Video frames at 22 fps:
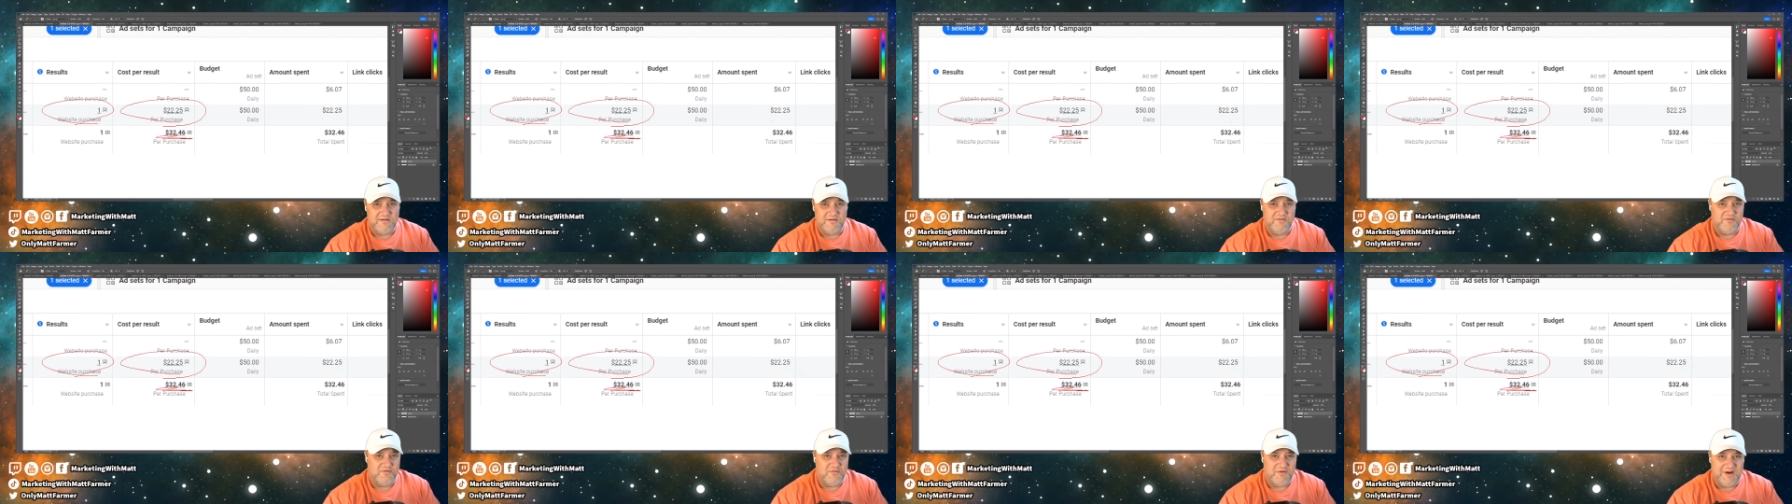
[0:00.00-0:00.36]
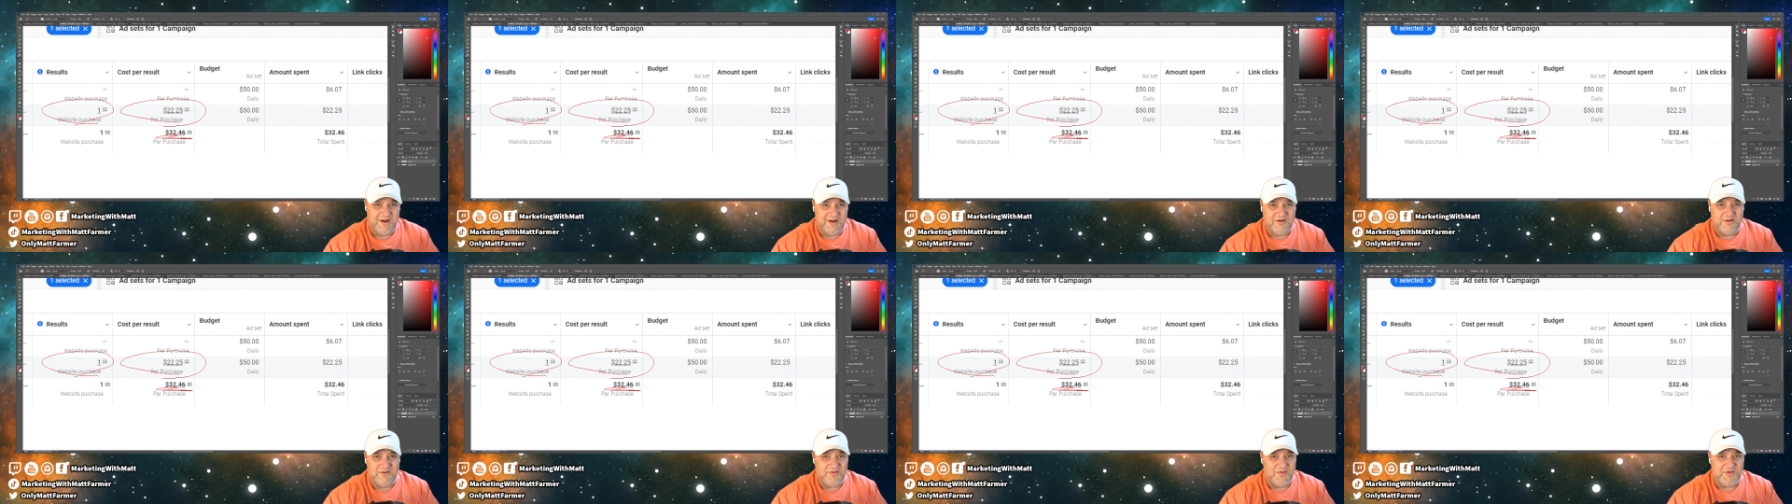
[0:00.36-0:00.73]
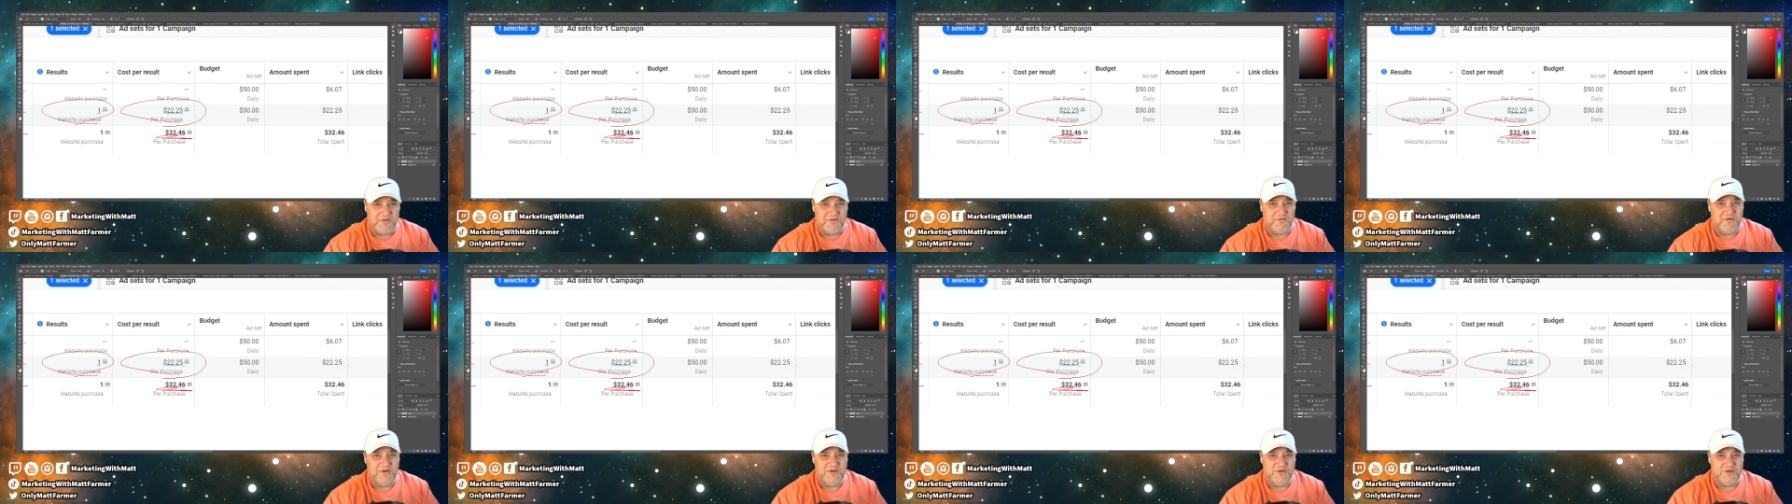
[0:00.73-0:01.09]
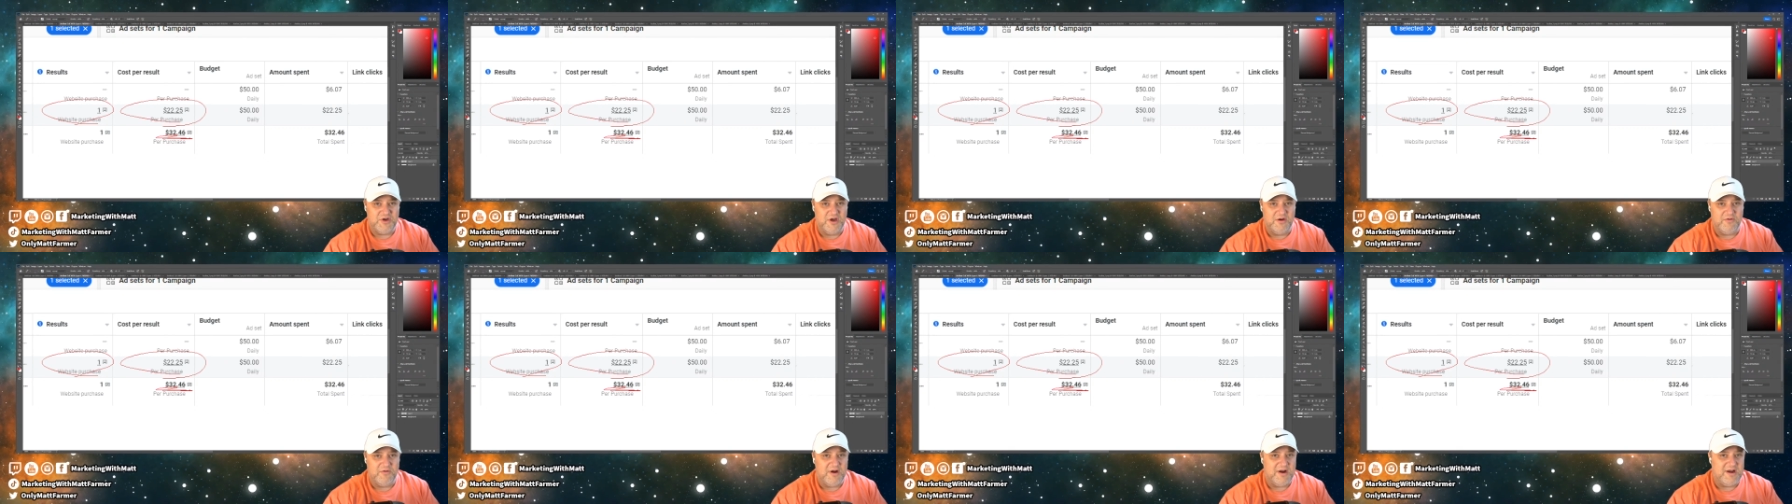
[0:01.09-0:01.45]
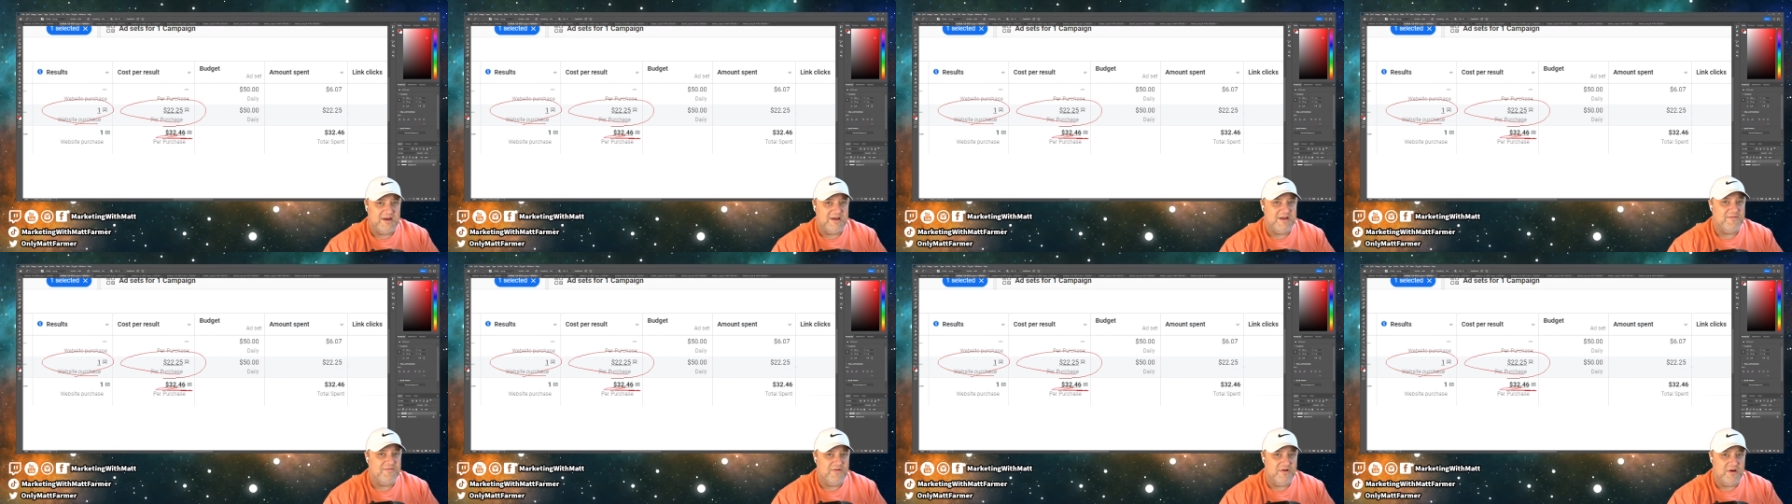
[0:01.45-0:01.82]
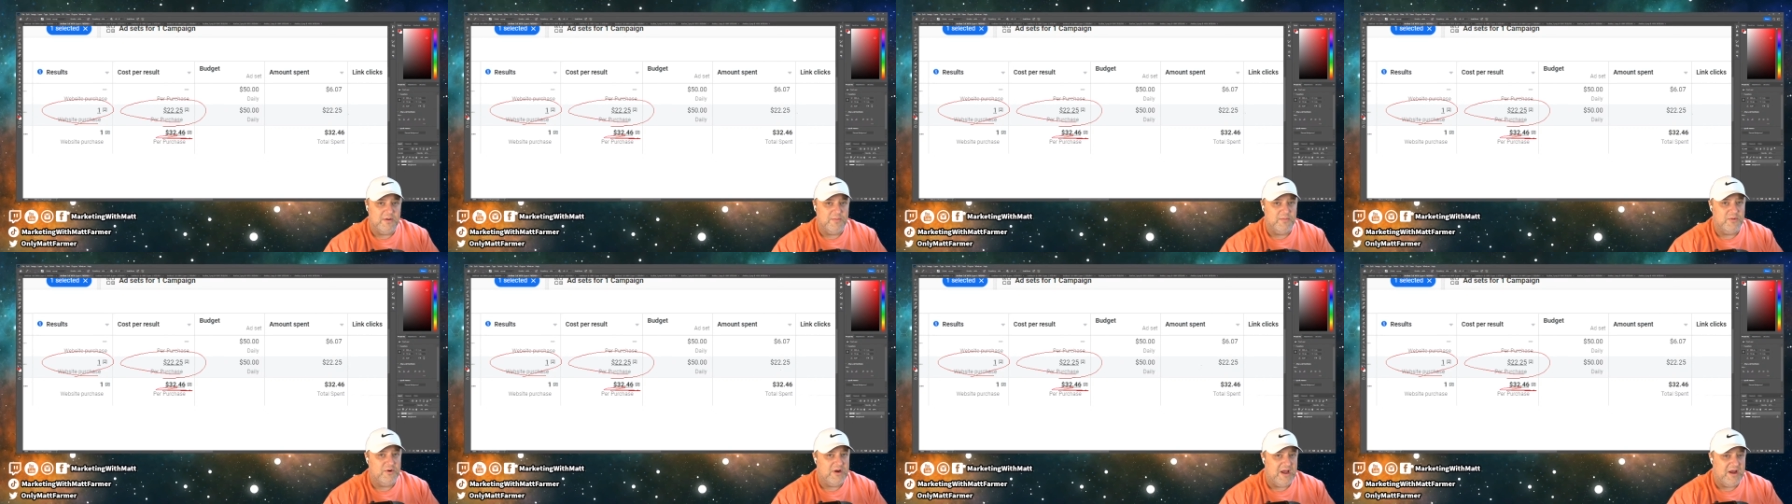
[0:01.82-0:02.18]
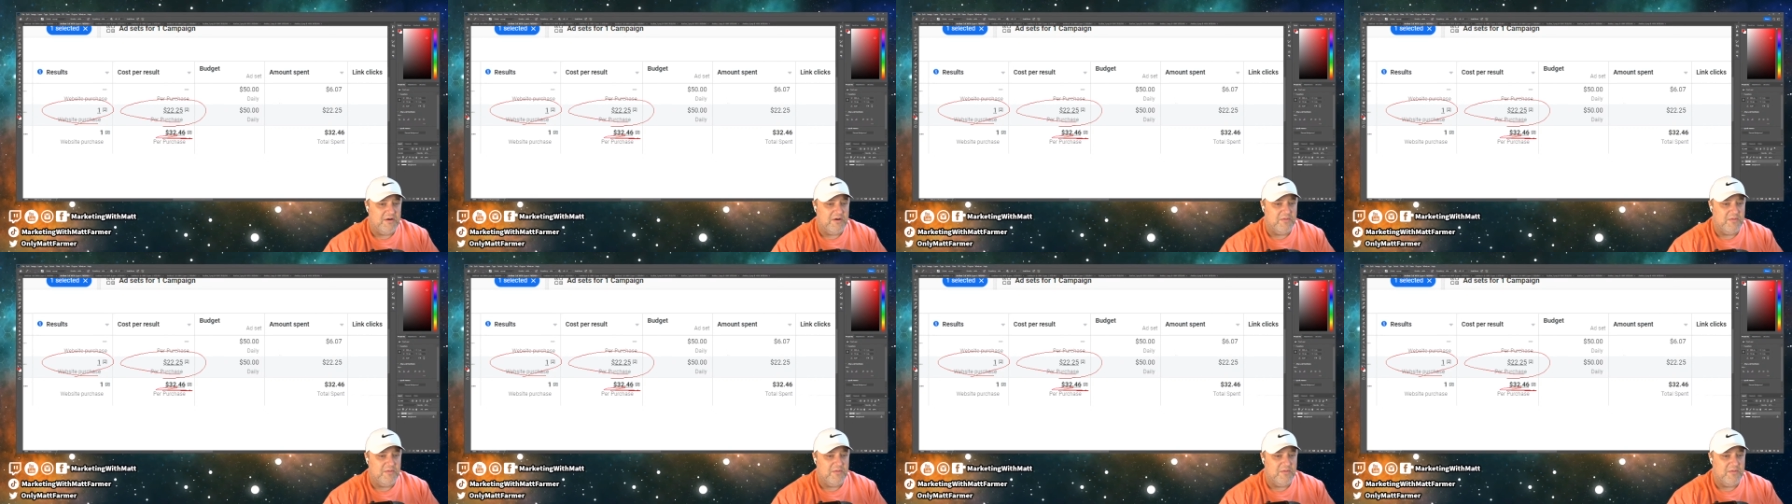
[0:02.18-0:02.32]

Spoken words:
It was when I took the screenshot. We're at a different number now.